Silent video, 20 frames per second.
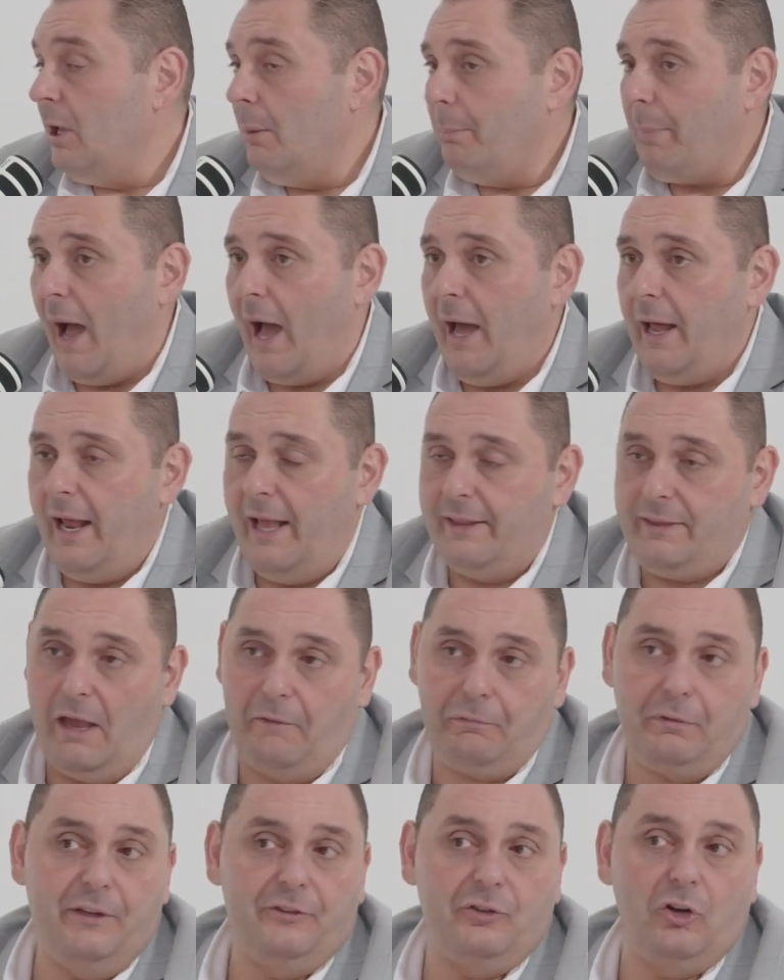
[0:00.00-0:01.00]
But it
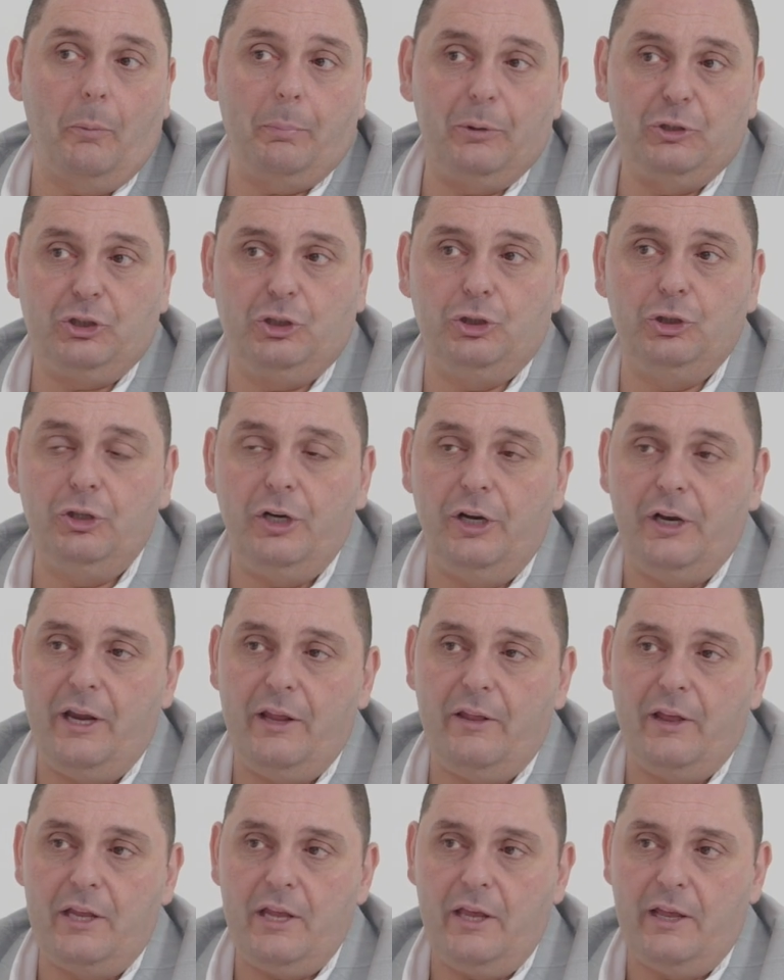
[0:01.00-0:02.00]
definitely is an opportunity
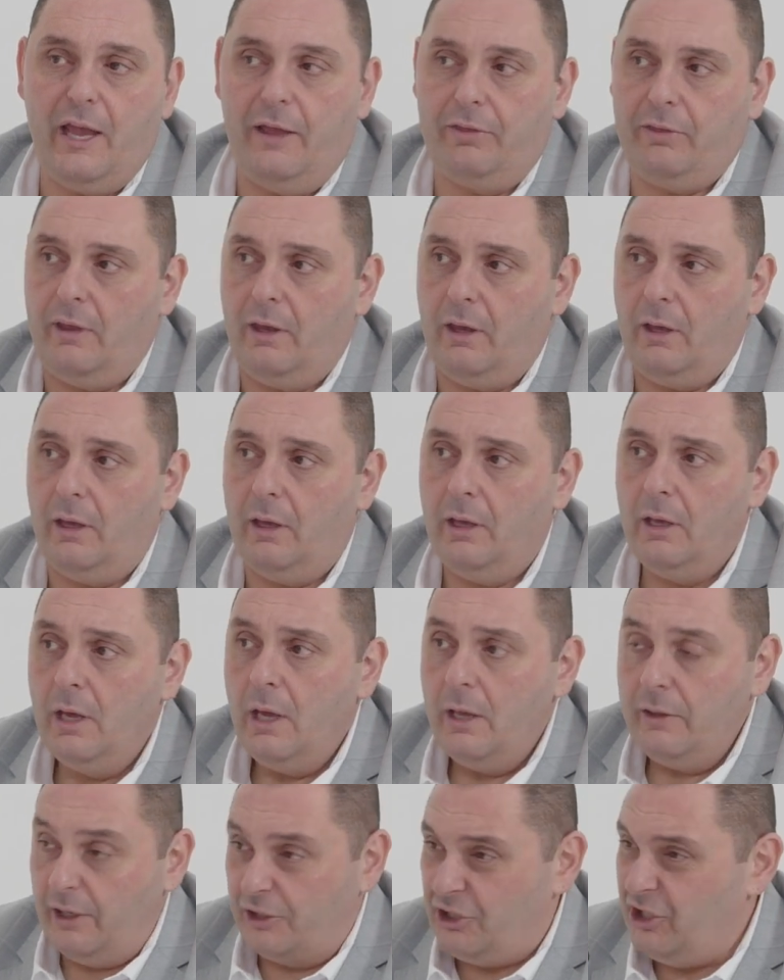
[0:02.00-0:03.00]
that you get the
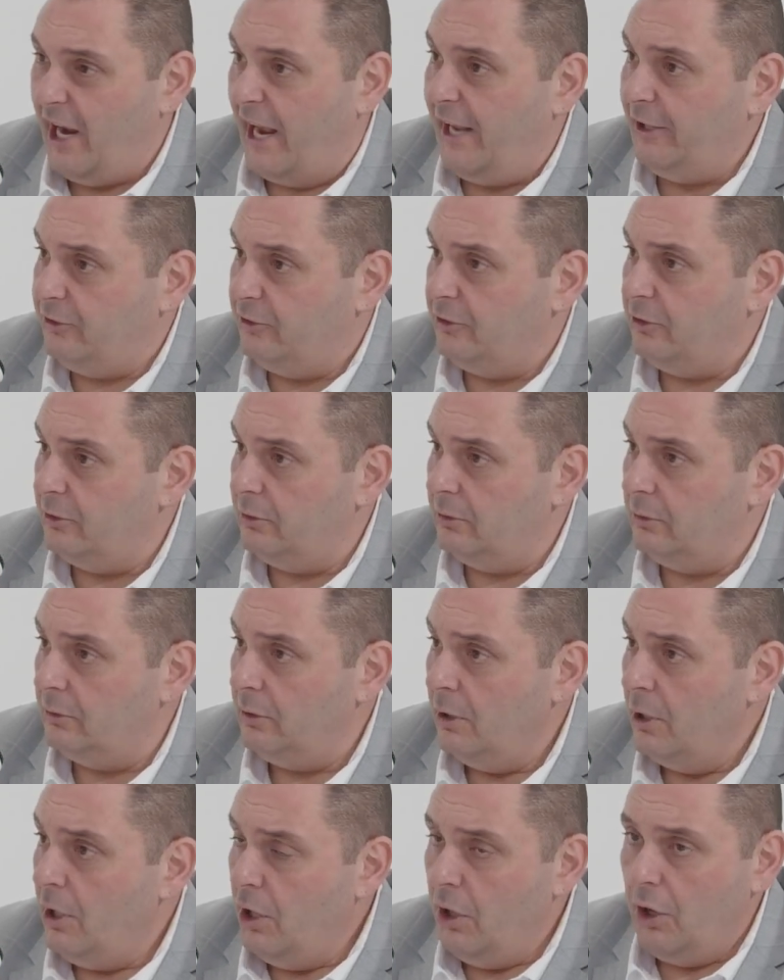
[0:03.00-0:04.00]
chance to
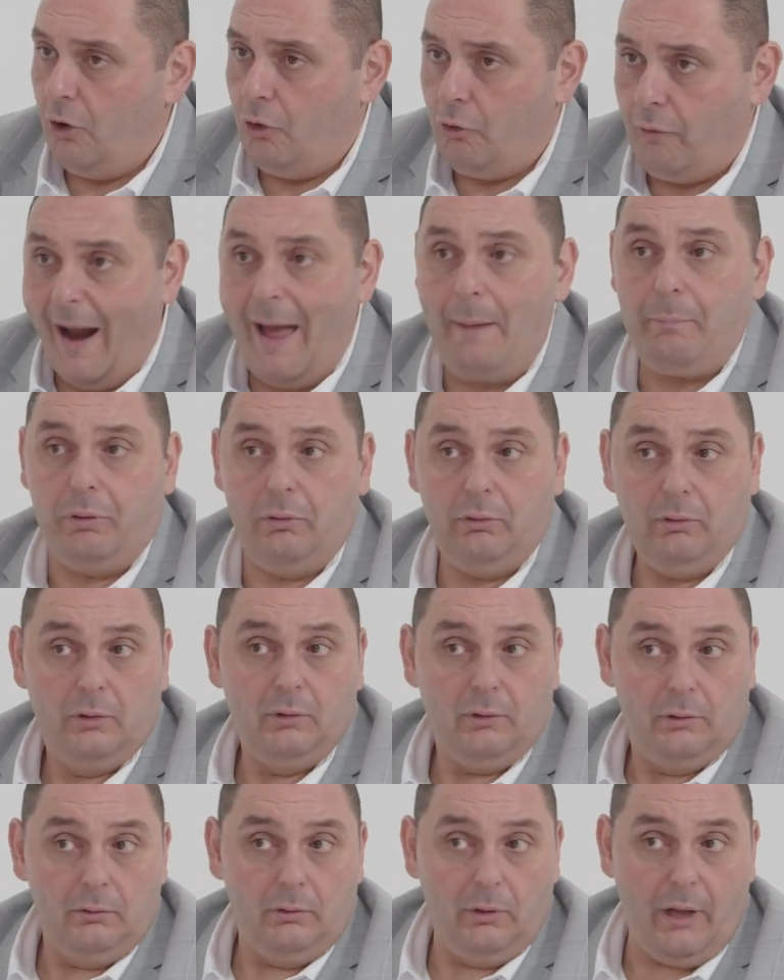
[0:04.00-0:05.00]
grab
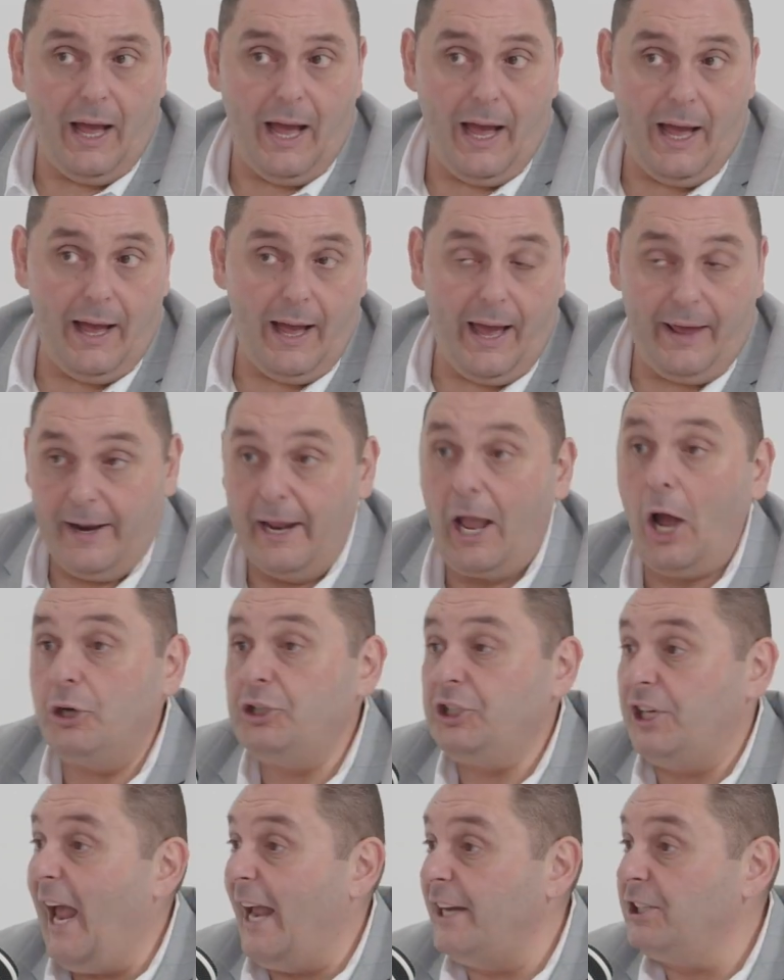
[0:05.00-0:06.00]
a
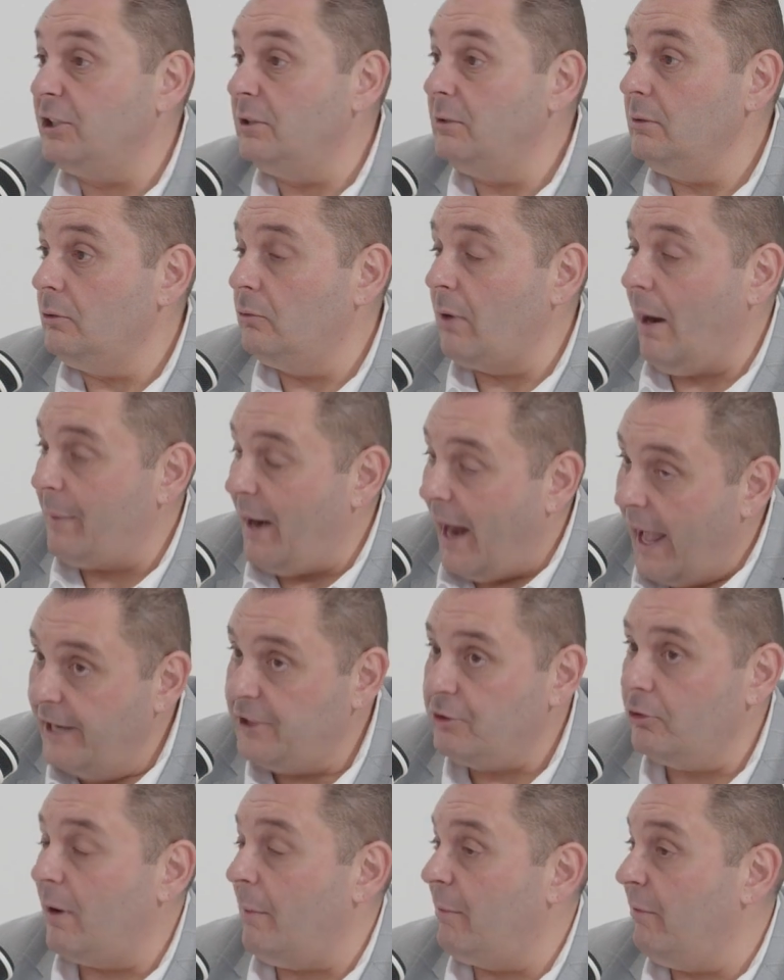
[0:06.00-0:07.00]
negotiation, grab an
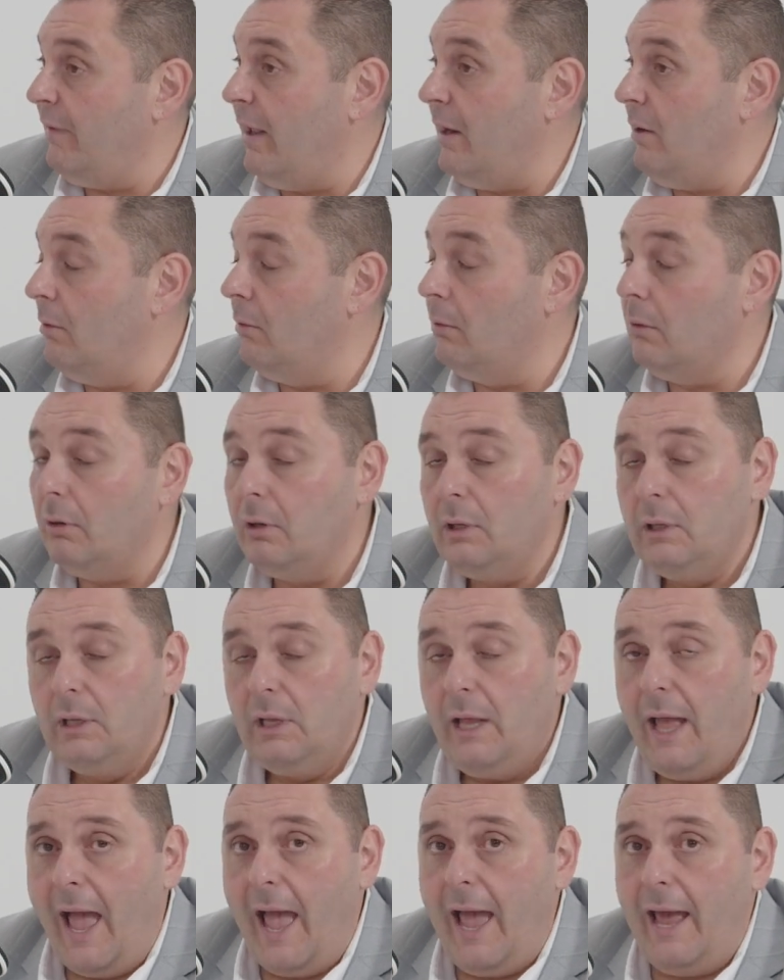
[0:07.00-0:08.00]
agent, grab a vendor,
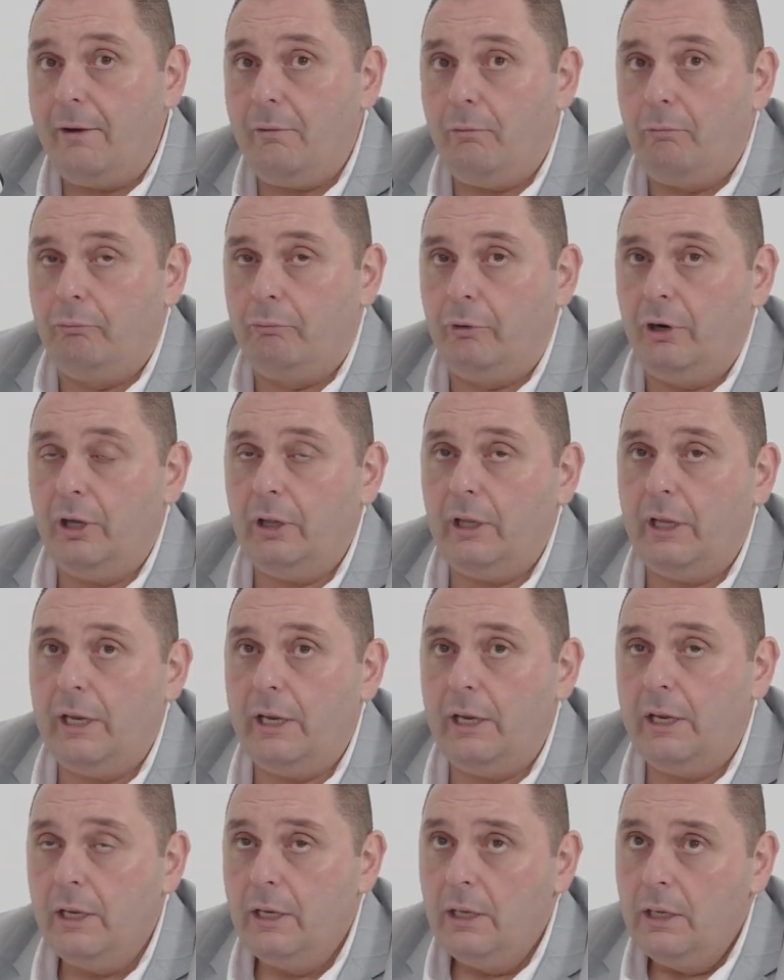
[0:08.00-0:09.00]
and
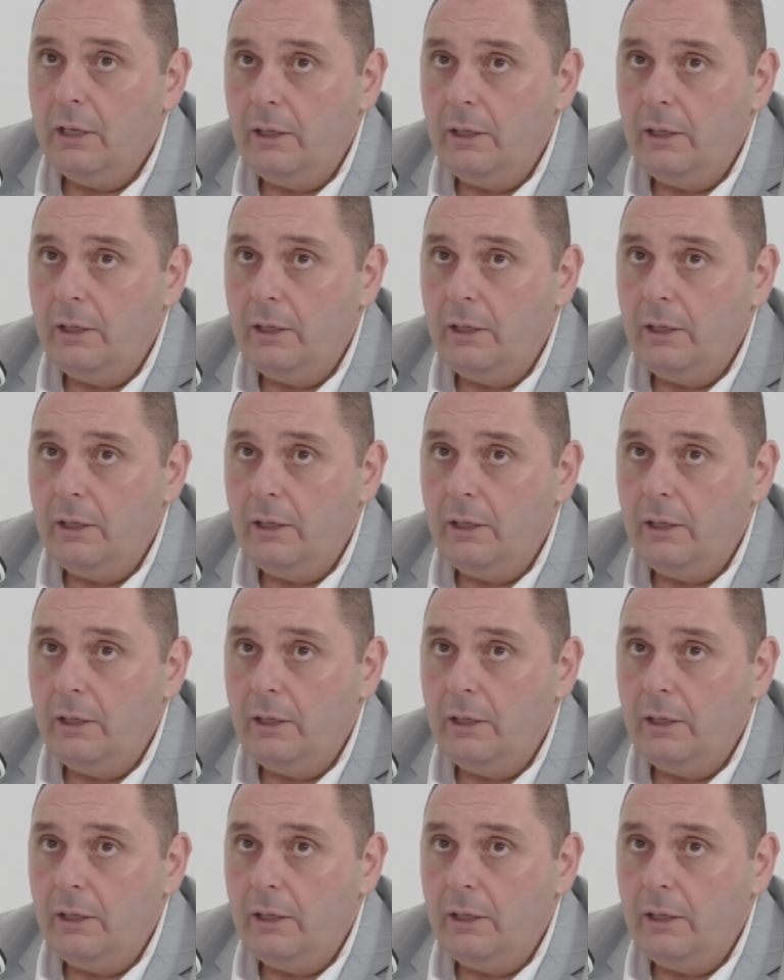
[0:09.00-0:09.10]
really,